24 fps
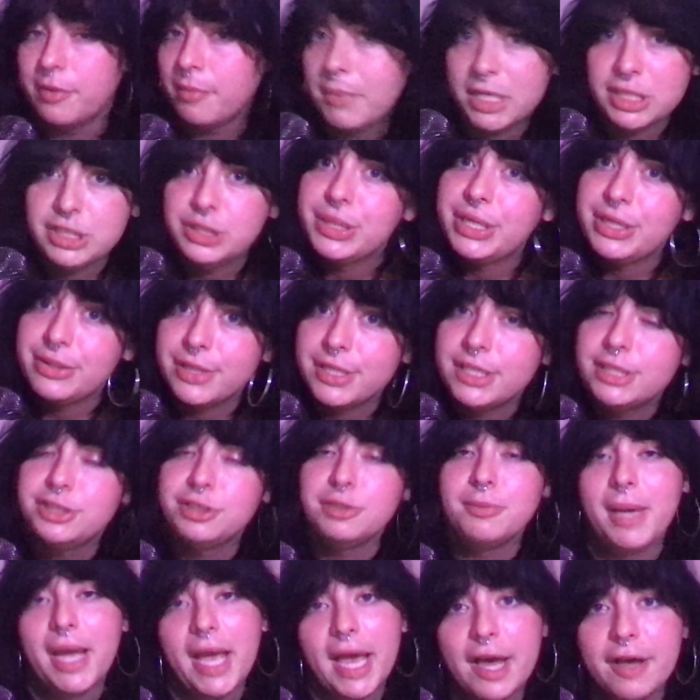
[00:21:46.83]
mental illness
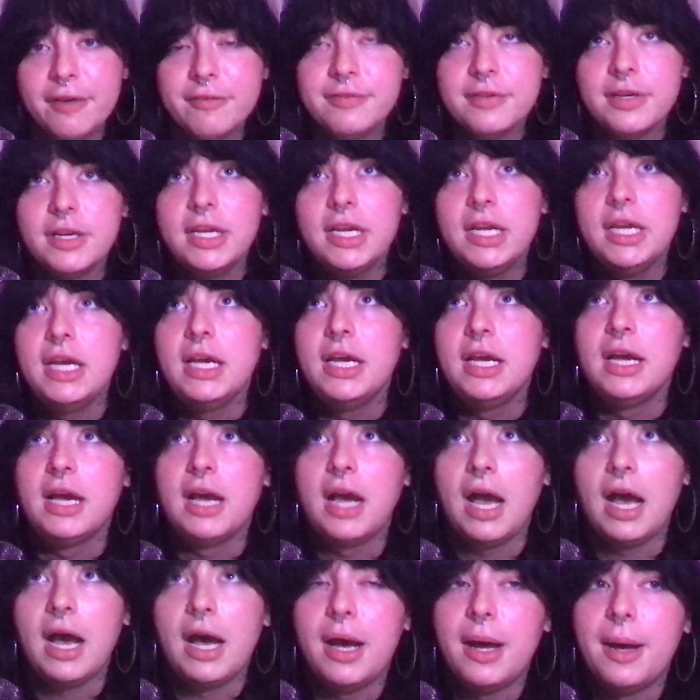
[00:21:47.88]
you may have.
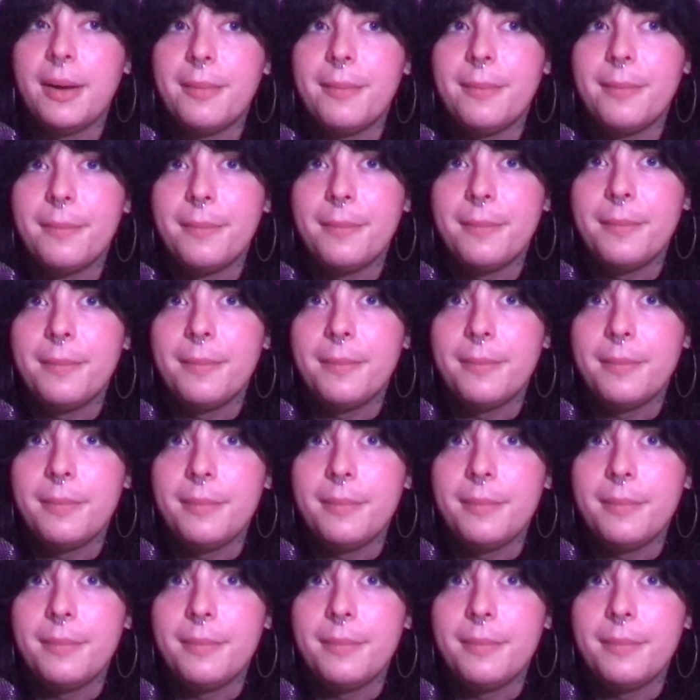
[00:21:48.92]
Um,